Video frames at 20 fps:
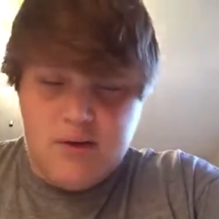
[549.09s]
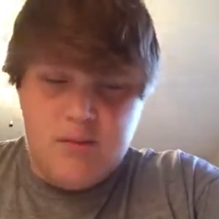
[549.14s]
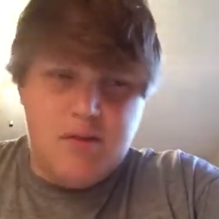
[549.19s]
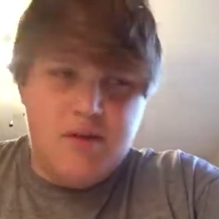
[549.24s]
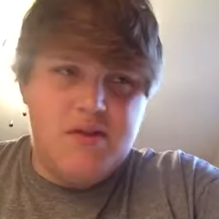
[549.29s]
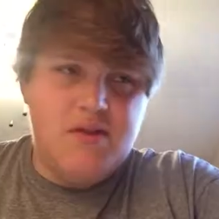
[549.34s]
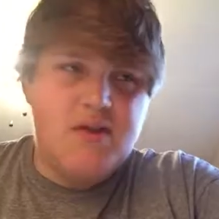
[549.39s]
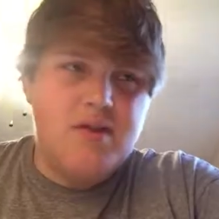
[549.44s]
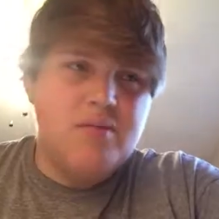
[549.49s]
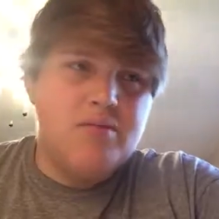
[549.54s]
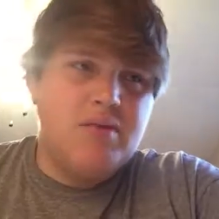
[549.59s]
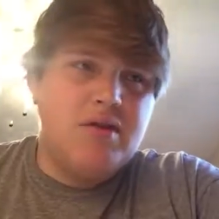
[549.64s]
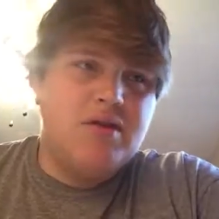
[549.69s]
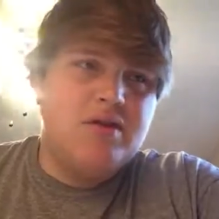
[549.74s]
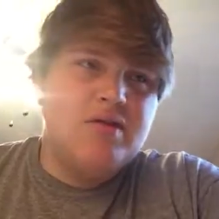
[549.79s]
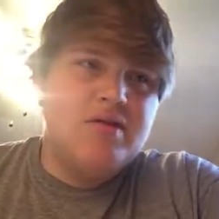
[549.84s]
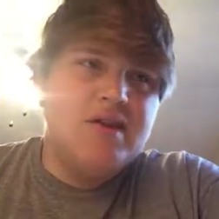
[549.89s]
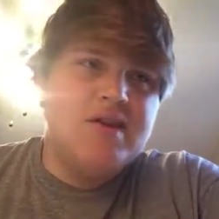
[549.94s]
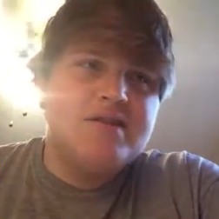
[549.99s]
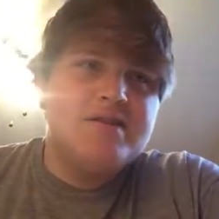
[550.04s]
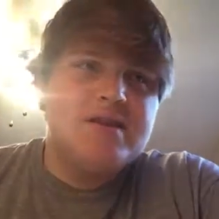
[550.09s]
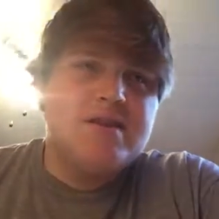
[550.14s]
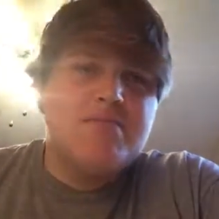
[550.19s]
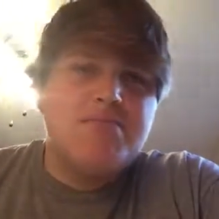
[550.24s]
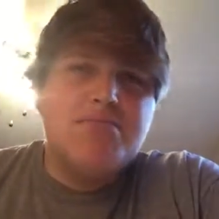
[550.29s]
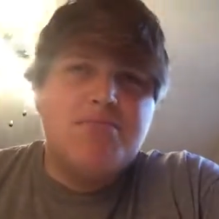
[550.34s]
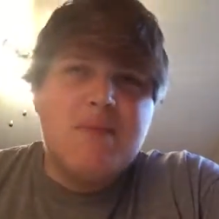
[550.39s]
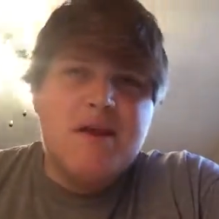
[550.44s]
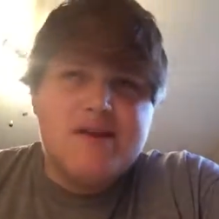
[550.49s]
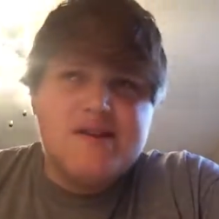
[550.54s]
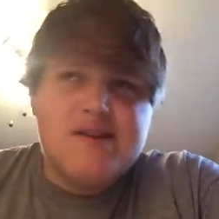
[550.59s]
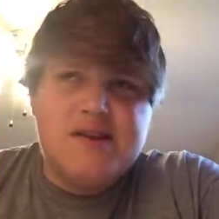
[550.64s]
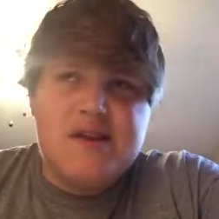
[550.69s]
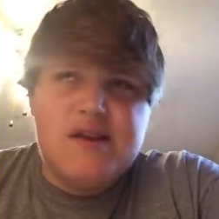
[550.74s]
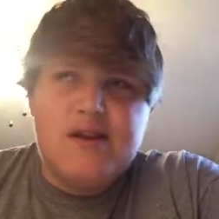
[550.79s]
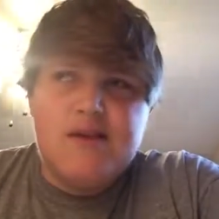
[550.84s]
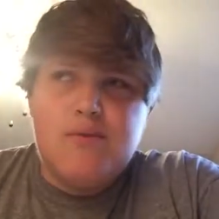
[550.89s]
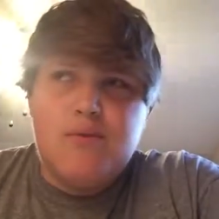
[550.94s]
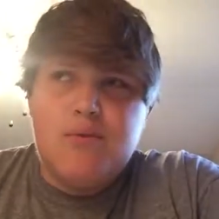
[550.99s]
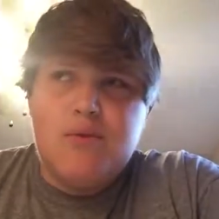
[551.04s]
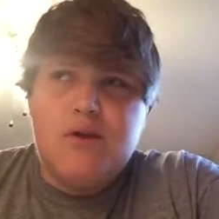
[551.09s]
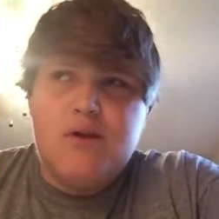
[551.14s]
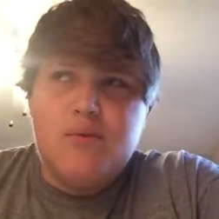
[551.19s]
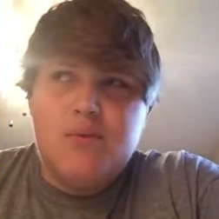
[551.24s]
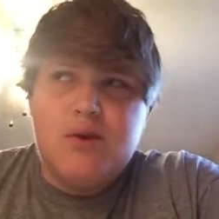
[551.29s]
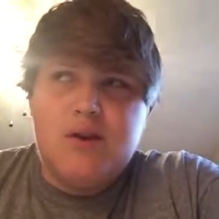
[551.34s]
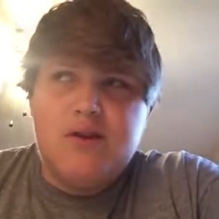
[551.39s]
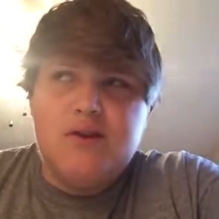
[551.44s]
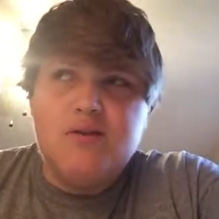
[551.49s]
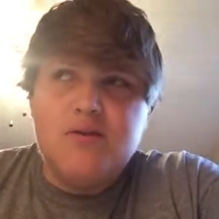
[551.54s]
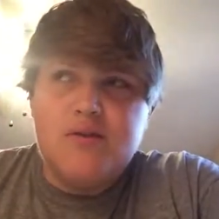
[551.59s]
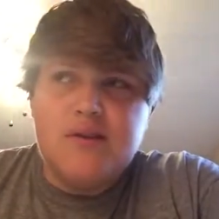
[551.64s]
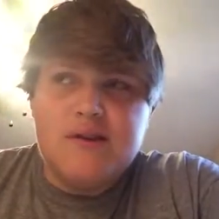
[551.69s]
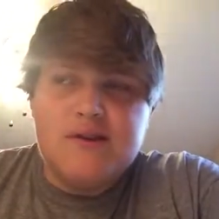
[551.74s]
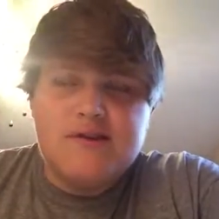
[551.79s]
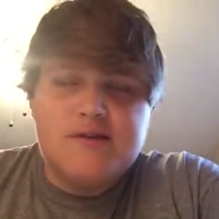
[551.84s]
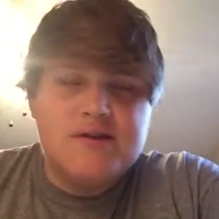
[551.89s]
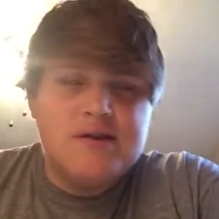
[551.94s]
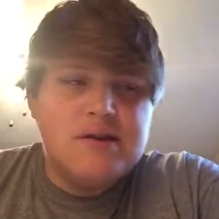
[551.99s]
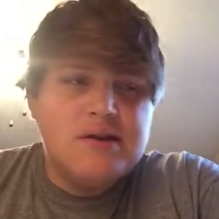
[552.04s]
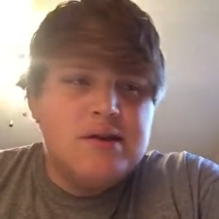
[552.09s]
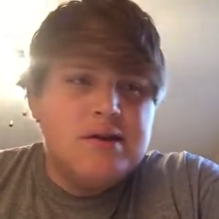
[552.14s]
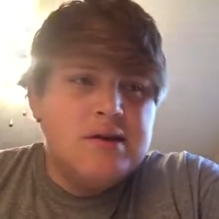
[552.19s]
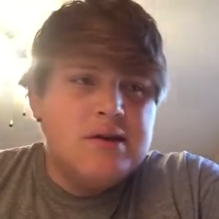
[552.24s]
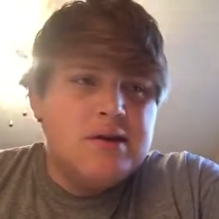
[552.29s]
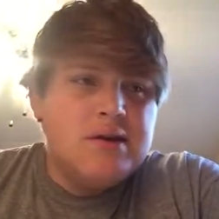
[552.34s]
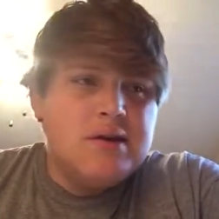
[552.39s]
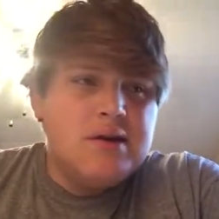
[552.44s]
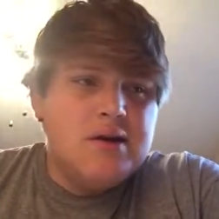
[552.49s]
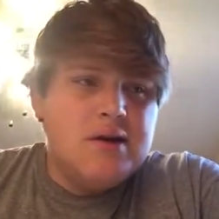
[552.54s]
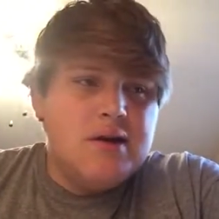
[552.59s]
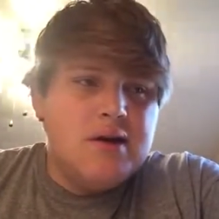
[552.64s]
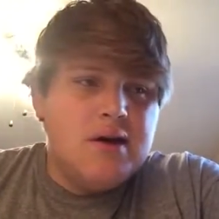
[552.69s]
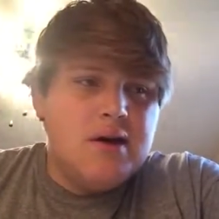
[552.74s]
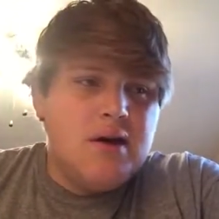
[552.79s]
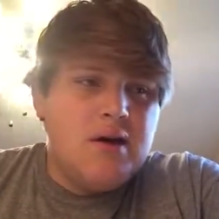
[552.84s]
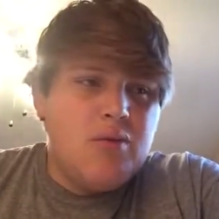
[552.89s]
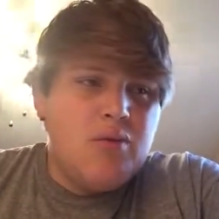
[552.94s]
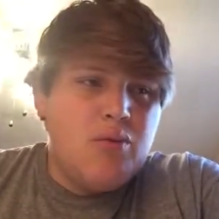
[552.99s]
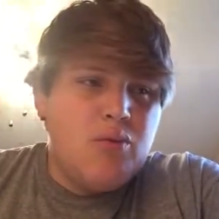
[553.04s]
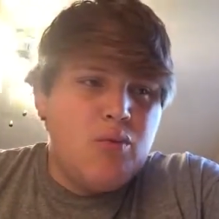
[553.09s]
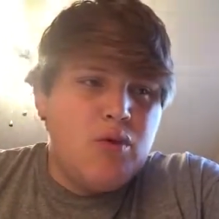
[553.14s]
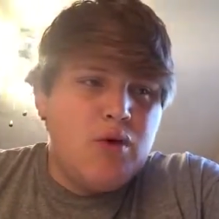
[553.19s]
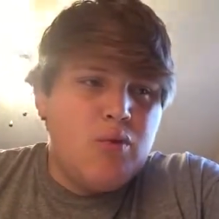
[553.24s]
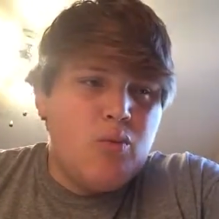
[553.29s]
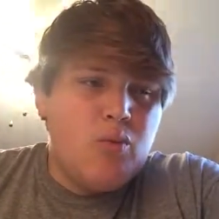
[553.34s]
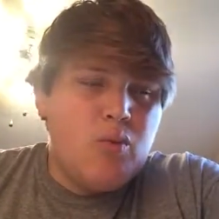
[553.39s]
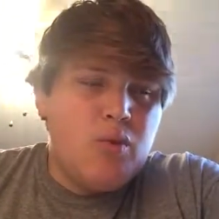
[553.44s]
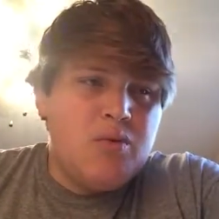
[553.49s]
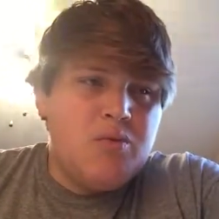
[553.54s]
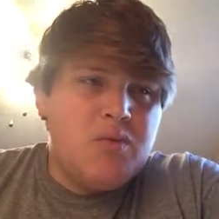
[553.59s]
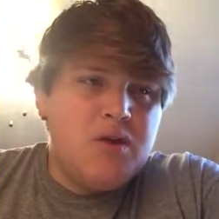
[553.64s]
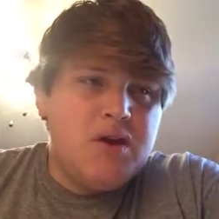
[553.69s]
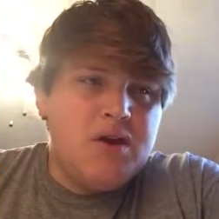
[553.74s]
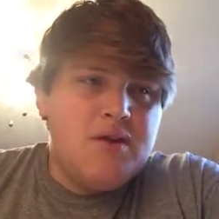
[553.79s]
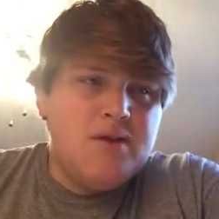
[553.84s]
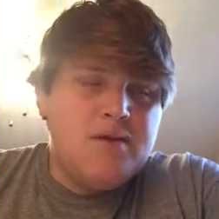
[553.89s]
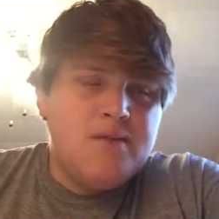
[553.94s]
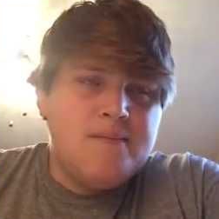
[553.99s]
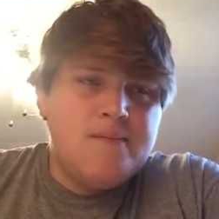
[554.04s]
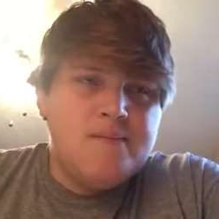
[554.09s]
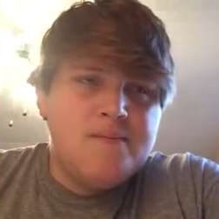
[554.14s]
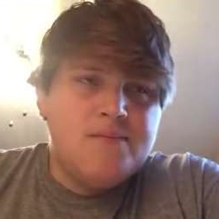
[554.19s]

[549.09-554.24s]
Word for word: I mean, th- I mean, things get messy when we do this. Uh, when we, when we